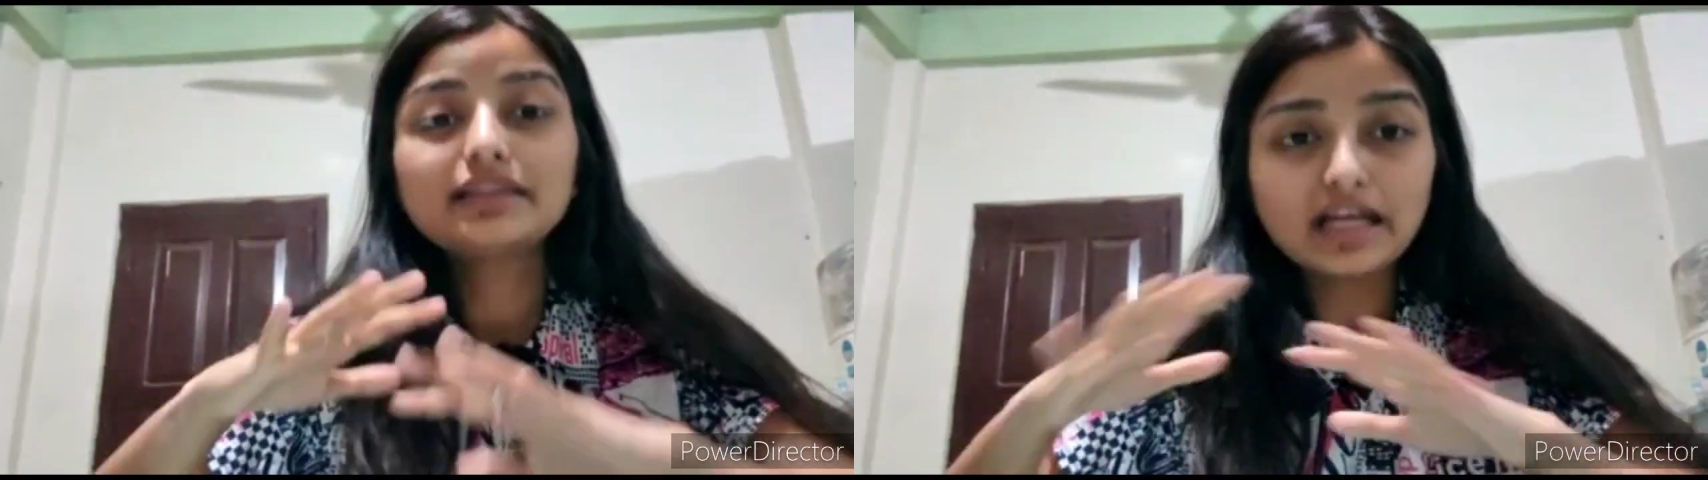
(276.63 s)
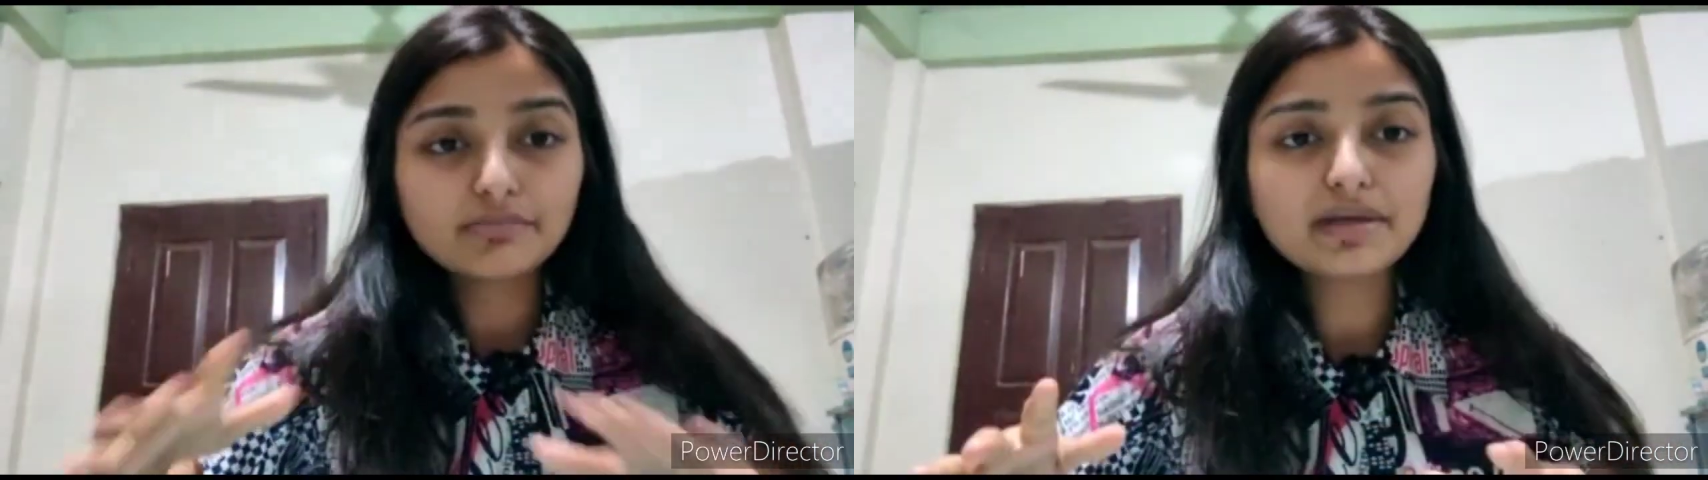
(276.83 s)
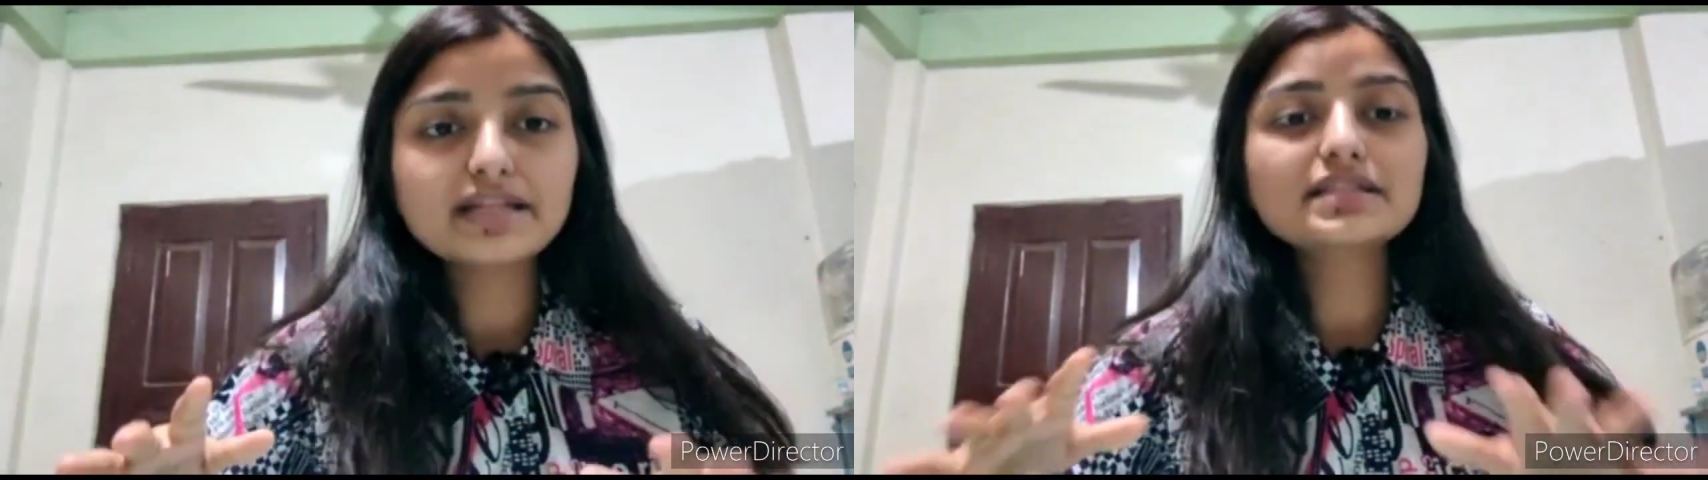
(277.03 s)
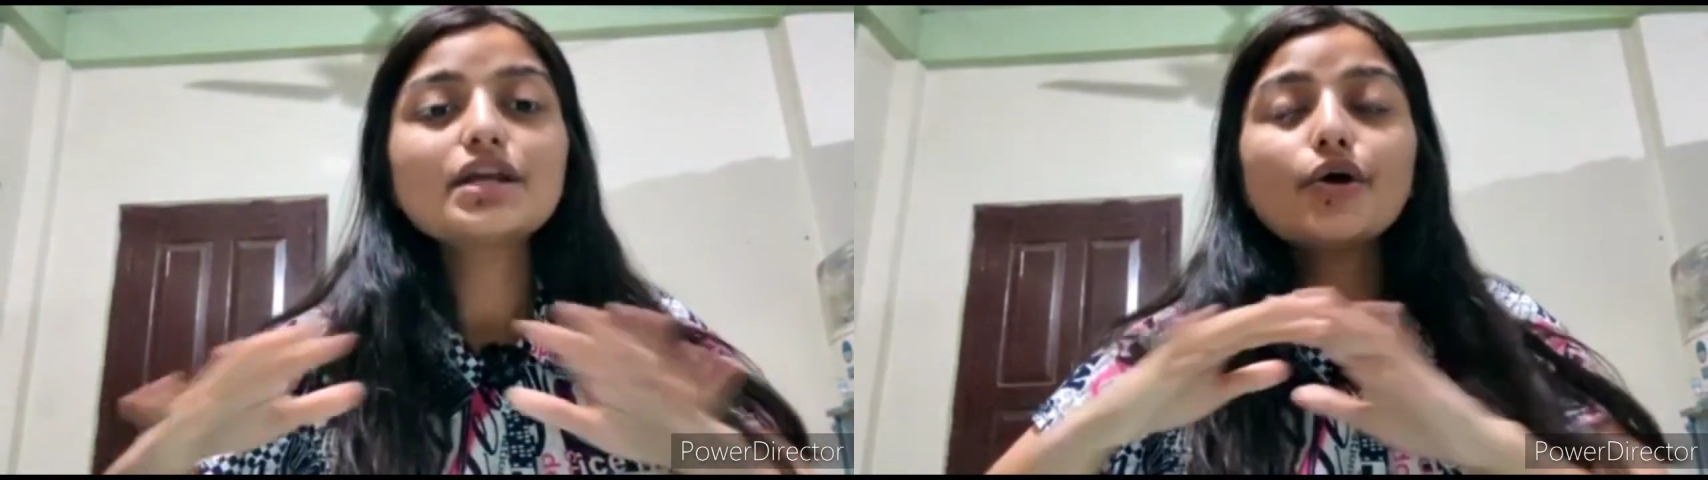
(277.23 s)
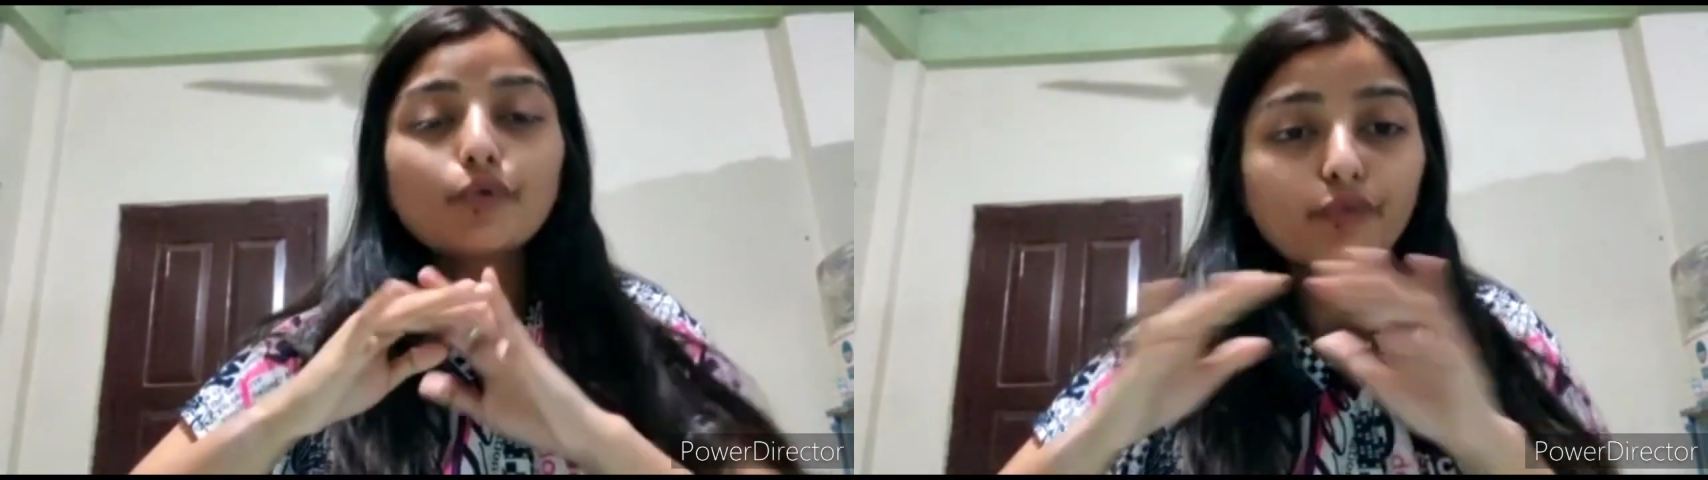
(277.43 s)
that
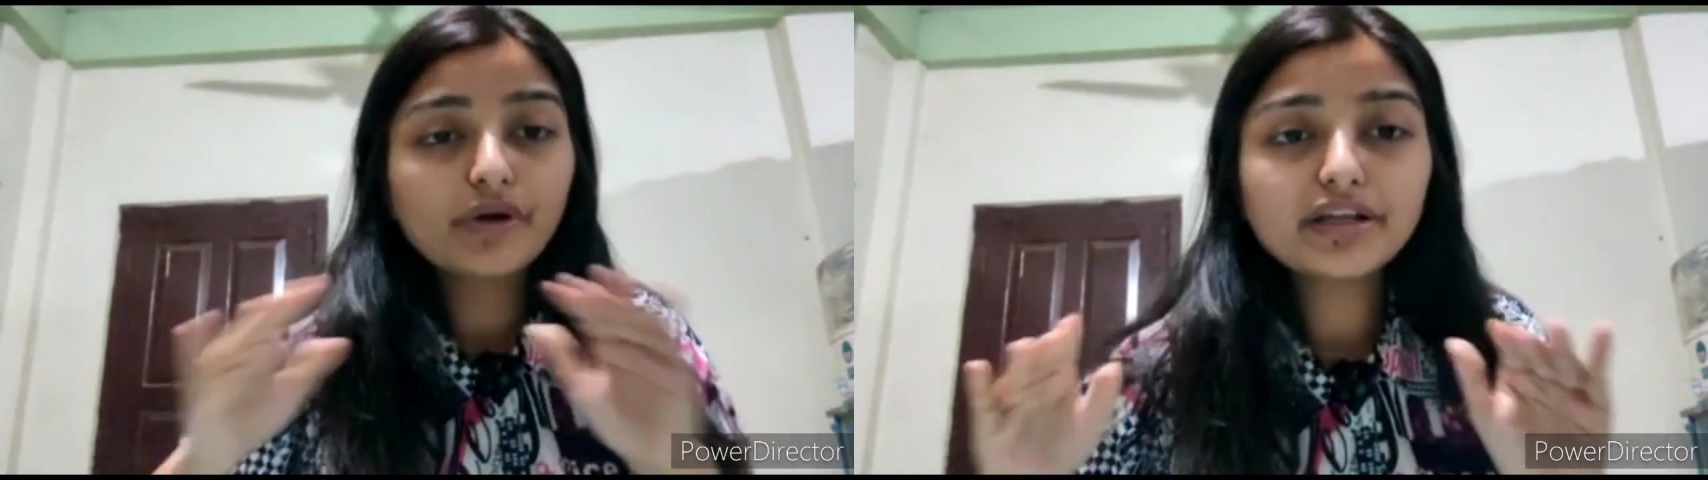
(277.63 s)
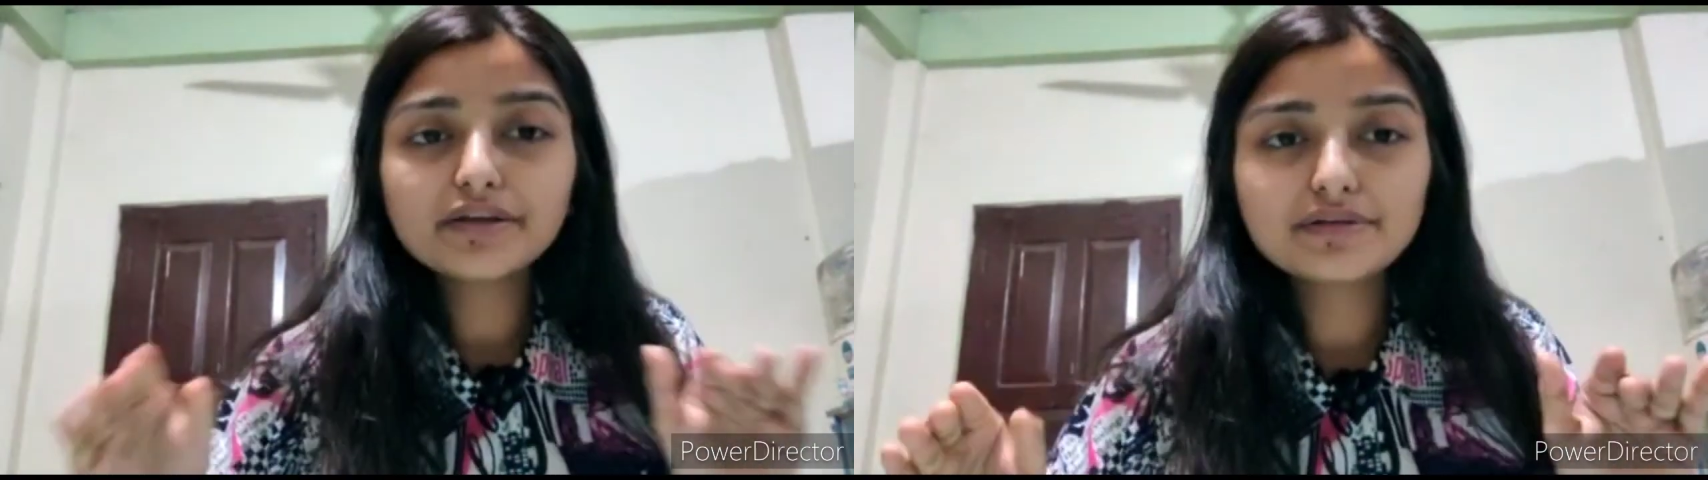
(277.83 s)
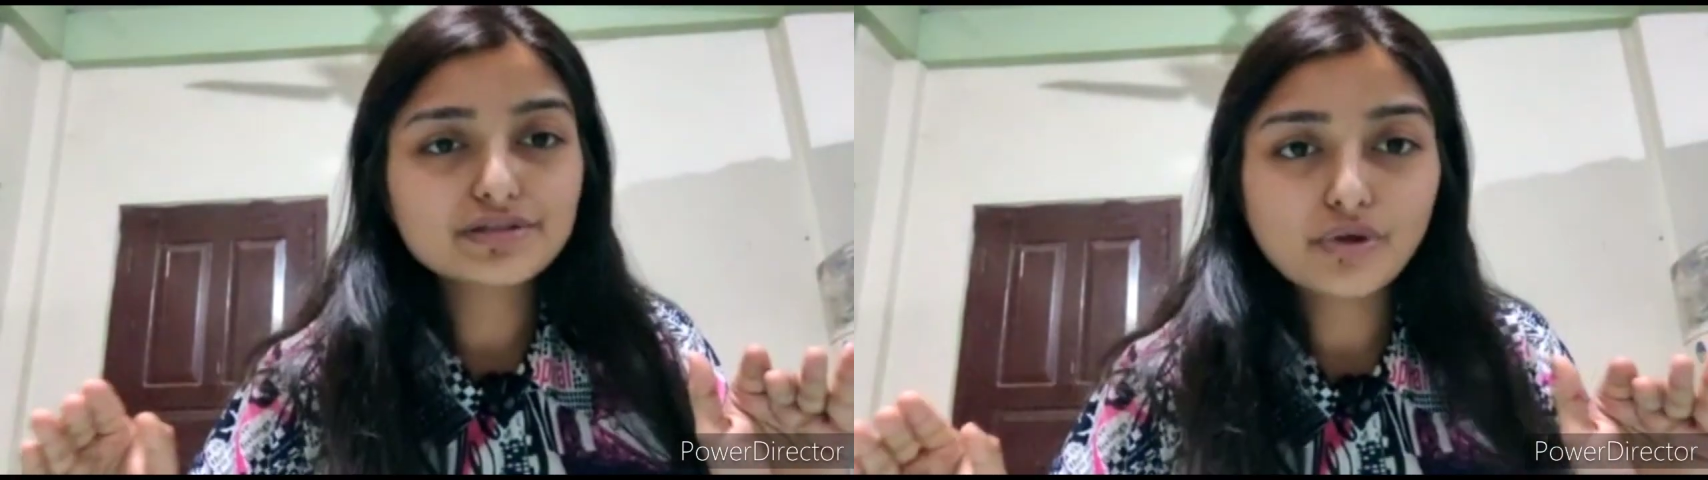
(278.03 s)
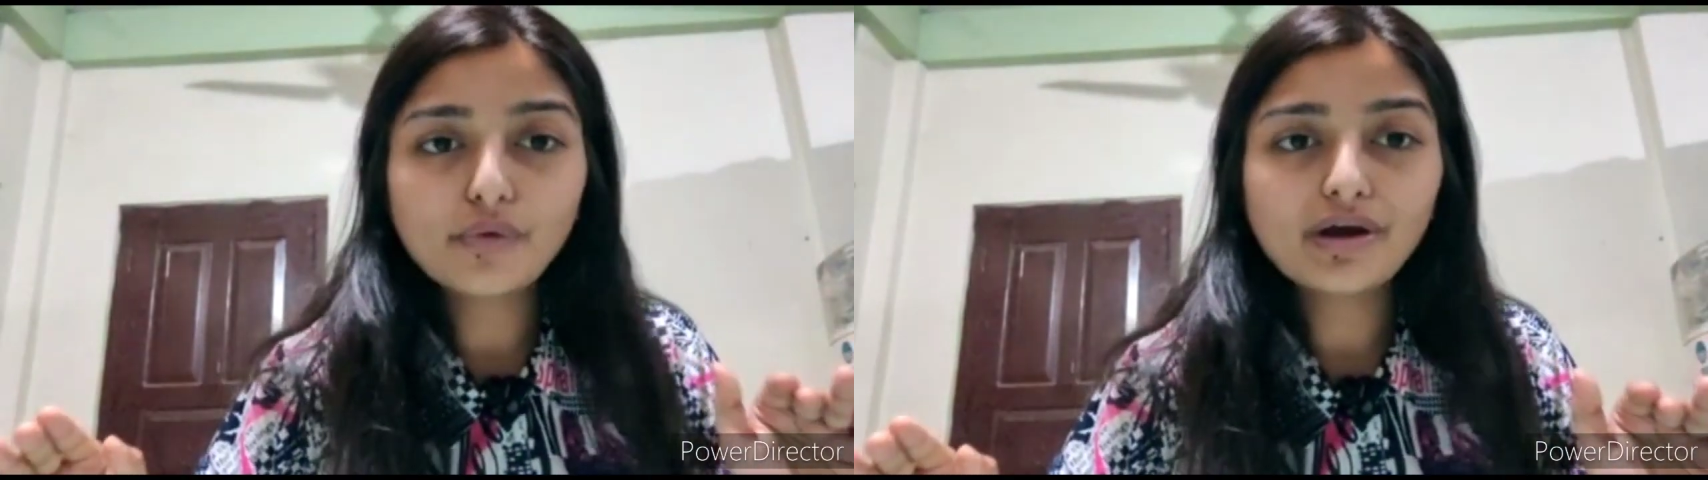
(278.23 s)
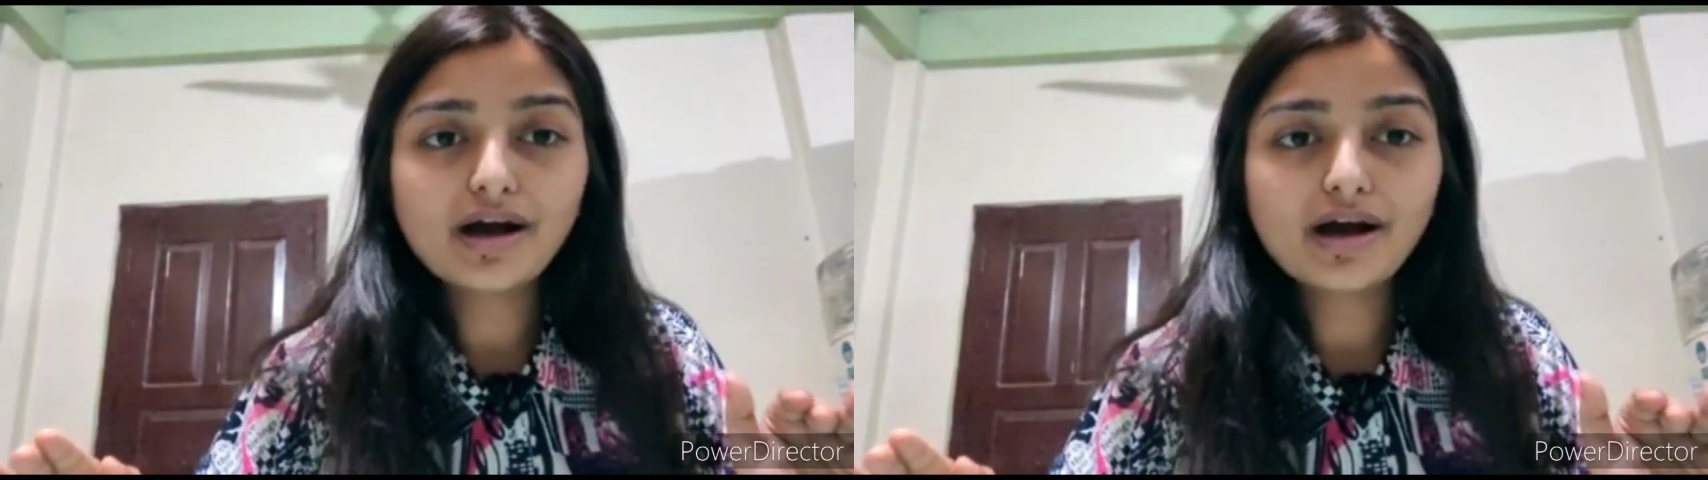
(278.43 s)
means where there is no